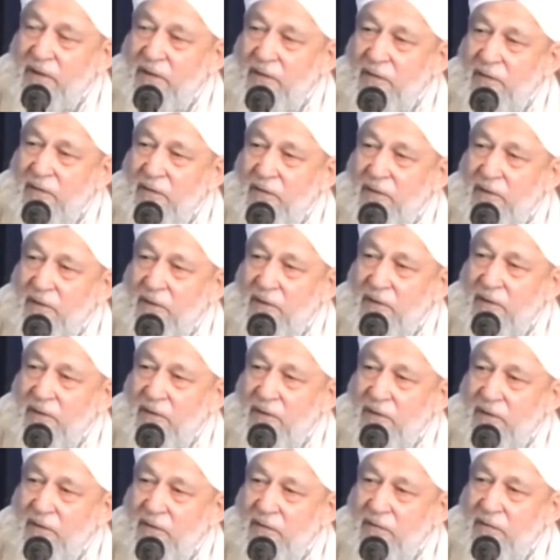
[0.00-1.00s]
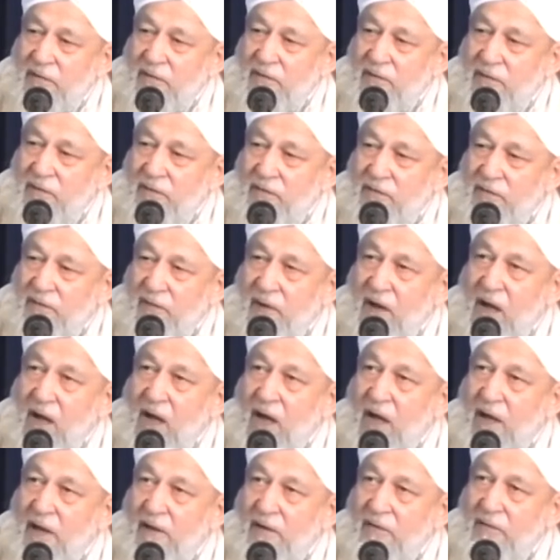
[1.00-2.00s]
uh,
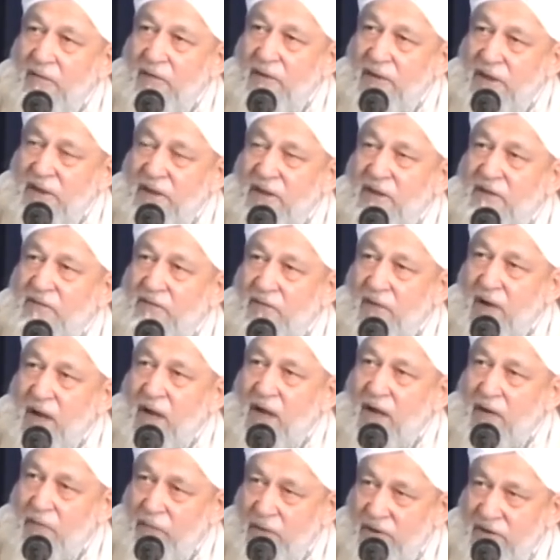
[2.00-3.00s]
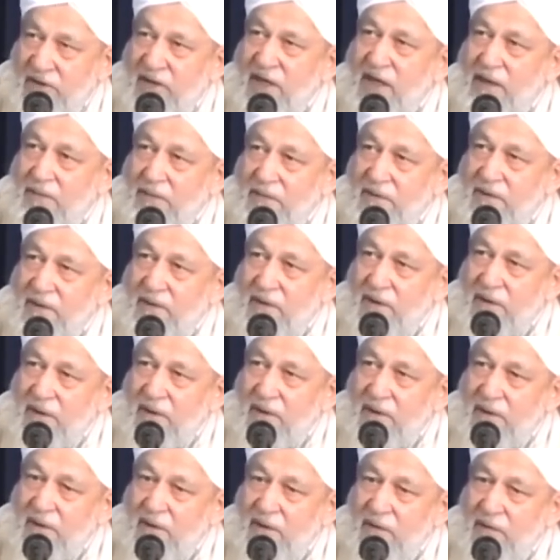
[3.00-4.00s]
flour, kneaded flour was kept
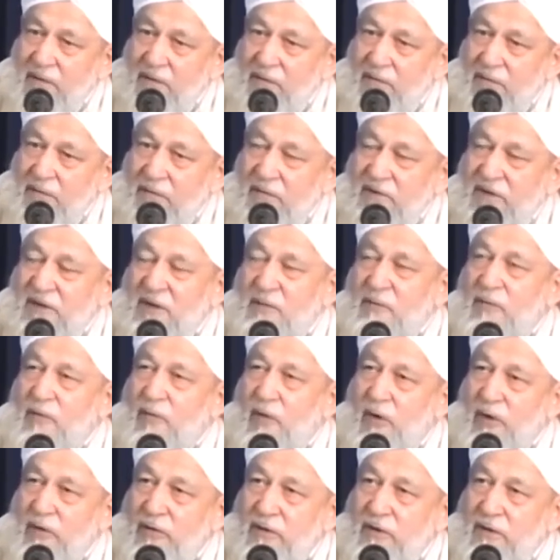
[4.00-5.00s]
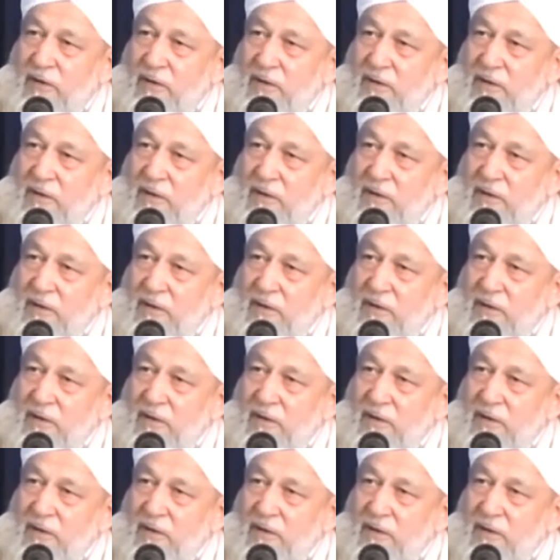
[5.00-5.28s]
with some cloth.